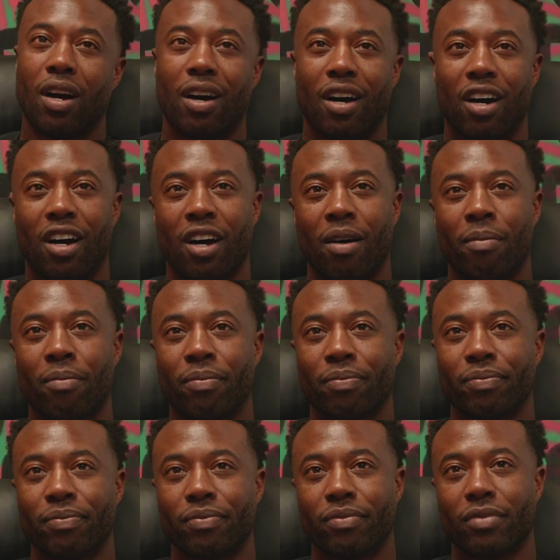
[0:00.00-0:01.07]

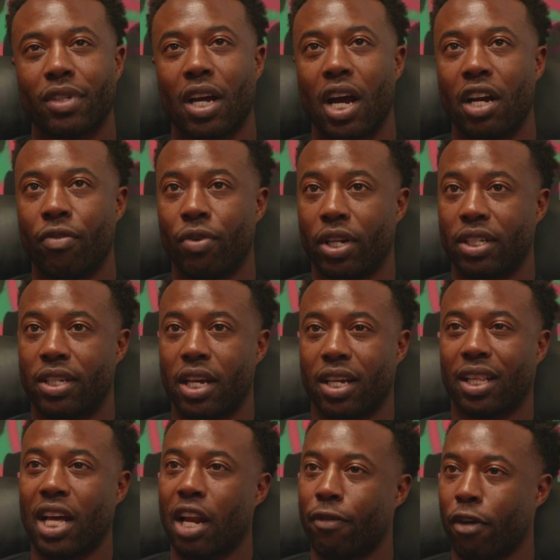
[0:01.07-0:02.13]
I didn't really
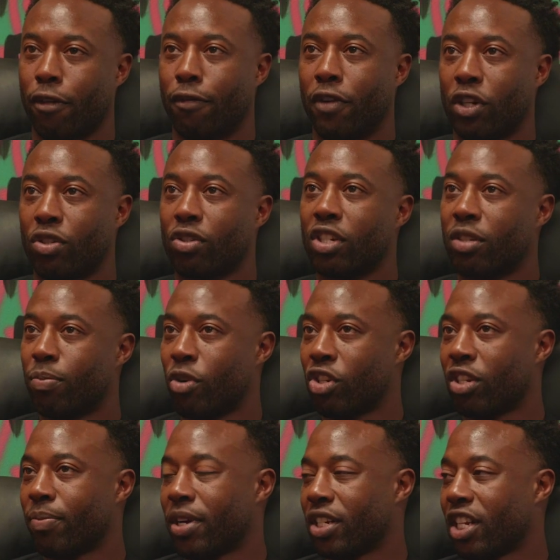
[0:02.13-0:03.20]
take a lot of official because
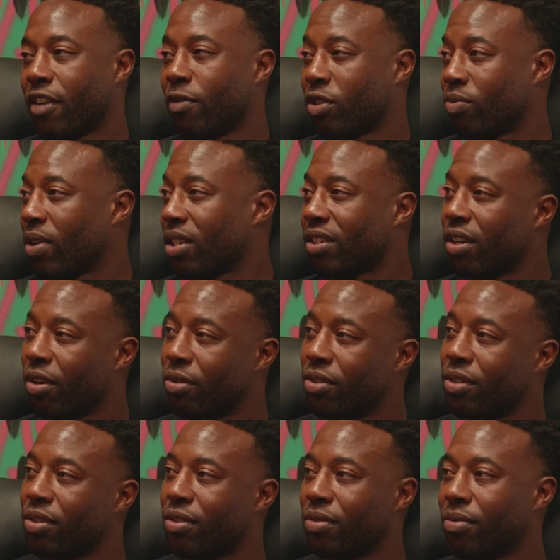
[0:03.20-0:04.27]
most of my stuff was West Coast.